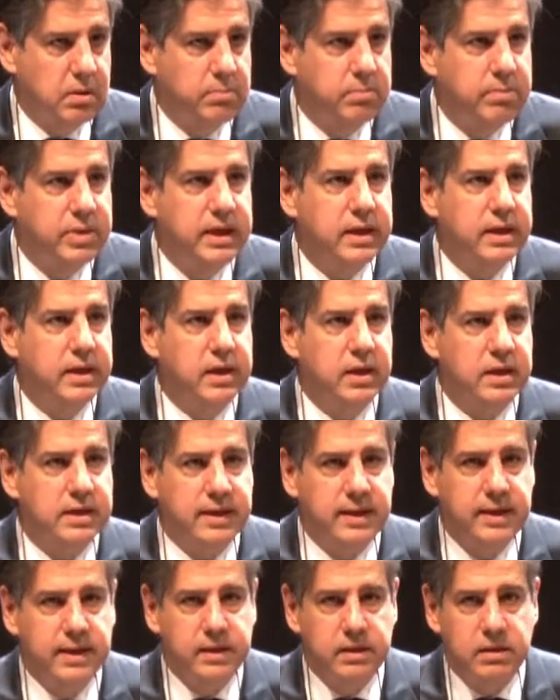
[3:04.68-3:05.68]
Being an
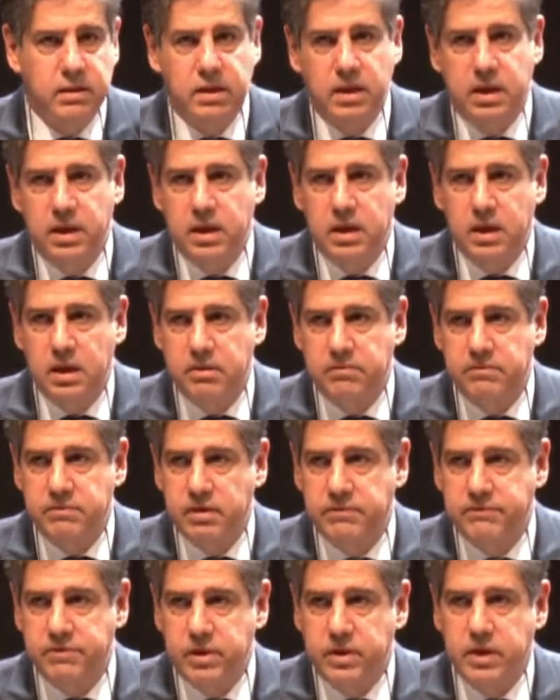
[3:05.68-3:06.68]
Italian, I have
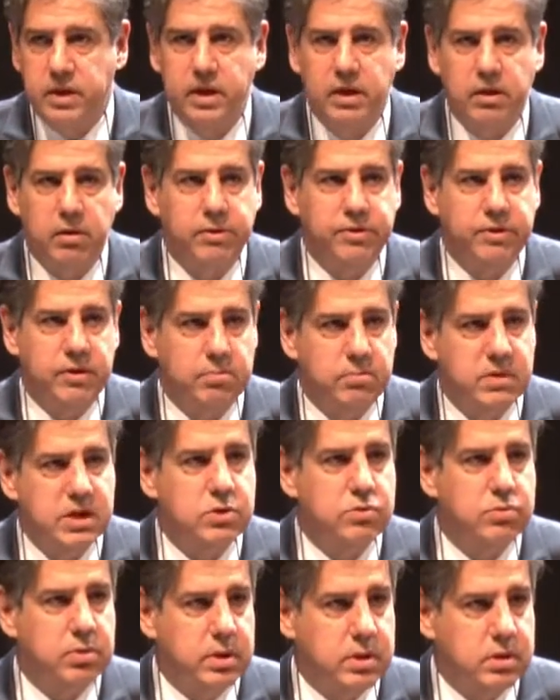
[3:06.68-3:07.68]
a very healthy
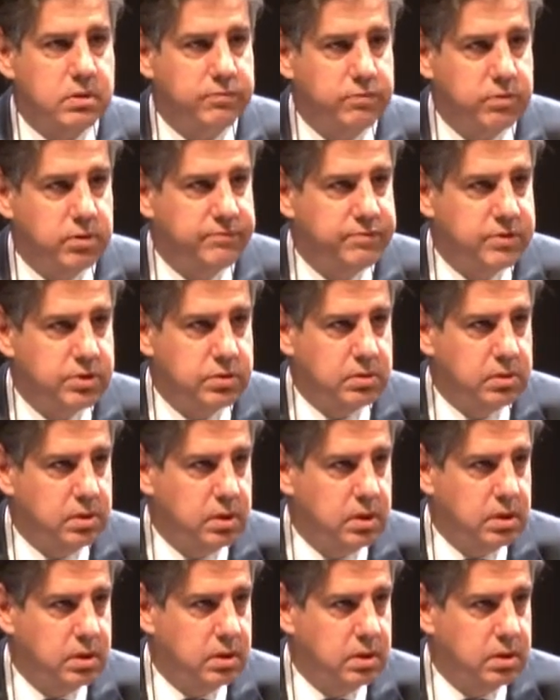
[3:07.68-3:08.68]
mistrust for
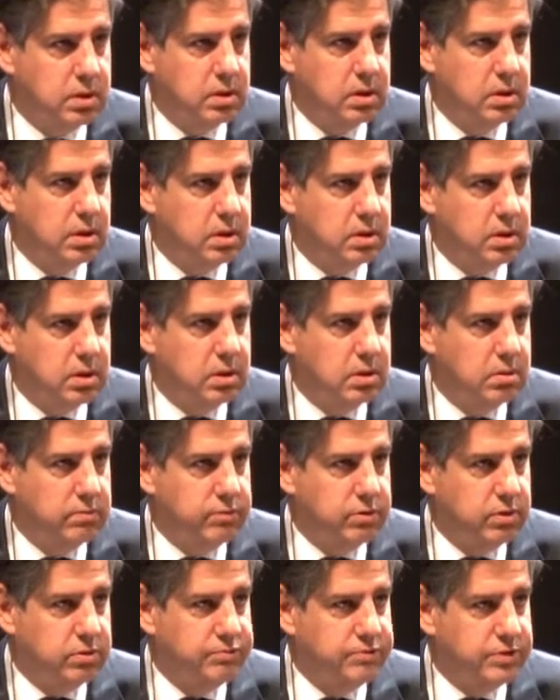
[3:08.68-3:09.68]
official
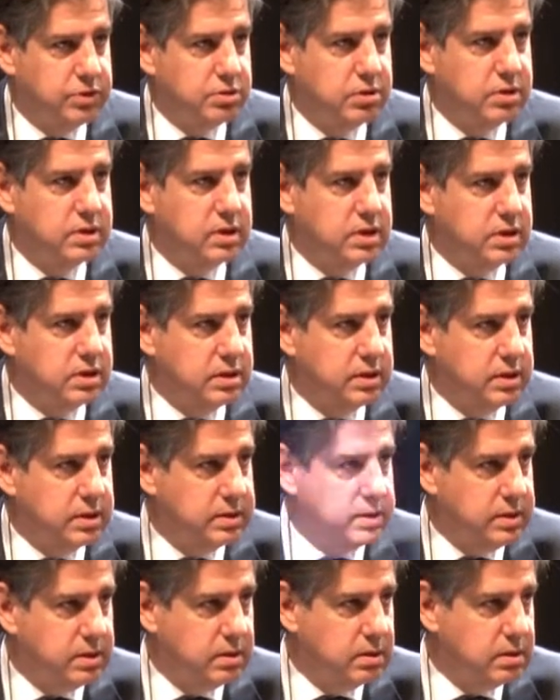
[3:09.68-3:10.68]
for official
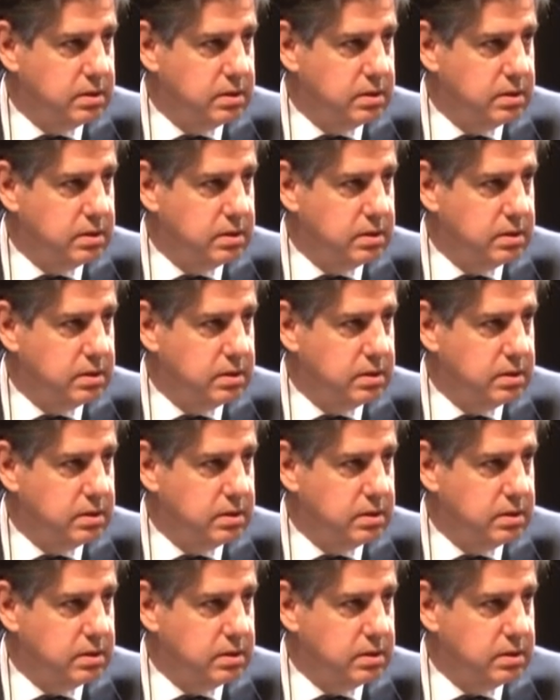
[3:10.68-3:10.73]
statistics.